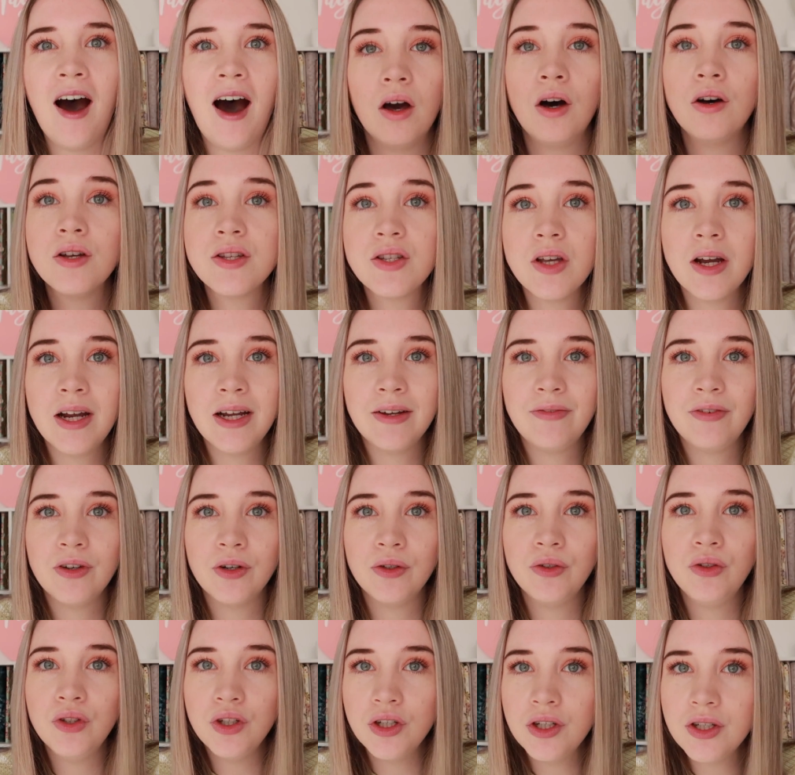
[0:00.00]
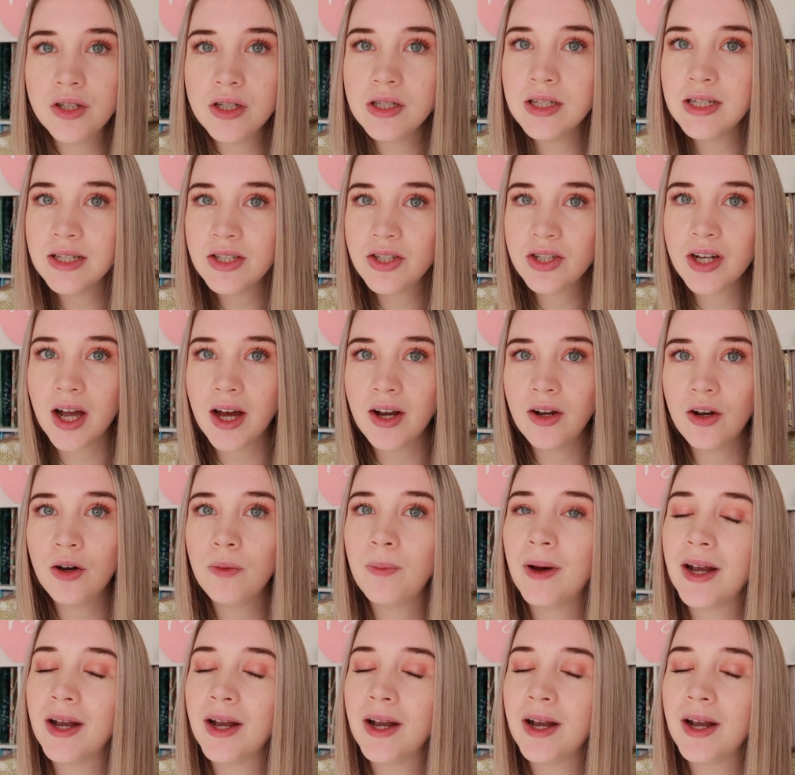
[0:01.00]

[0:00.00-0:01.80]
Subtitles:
Also, if you're new to this channel,